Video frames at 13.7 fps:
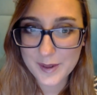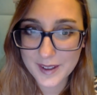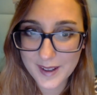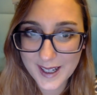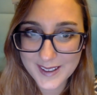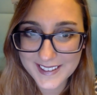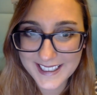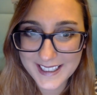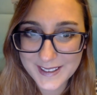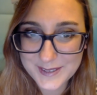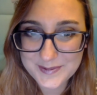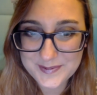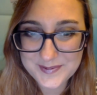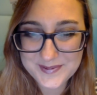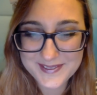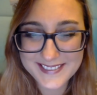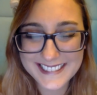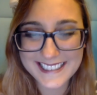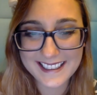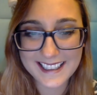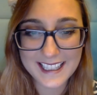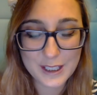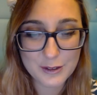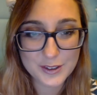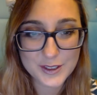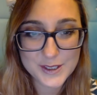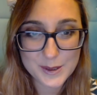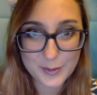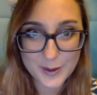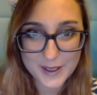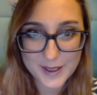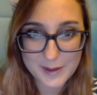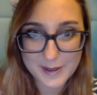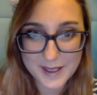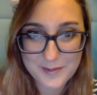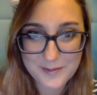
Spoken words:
how are you? Thank you for supporting me.